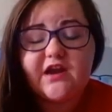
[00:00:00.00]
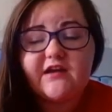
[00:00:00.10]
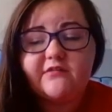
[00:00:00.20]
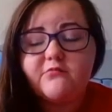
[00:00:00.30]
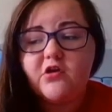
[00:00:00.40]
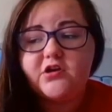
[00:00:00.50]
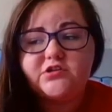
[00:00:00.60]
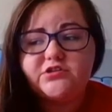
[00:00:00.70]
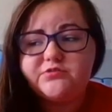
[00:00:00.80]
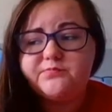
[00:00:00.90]
I
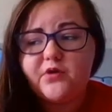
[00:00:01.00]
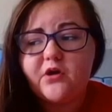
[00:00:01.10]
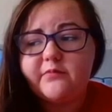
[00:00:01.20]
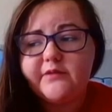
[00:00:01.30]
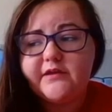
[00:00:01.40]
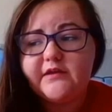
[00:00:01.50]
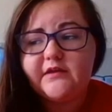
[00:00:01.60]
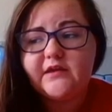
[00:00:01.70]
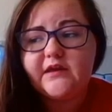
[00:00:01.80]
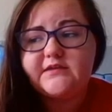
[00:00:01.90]
watched
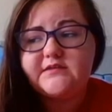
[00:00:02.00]
probably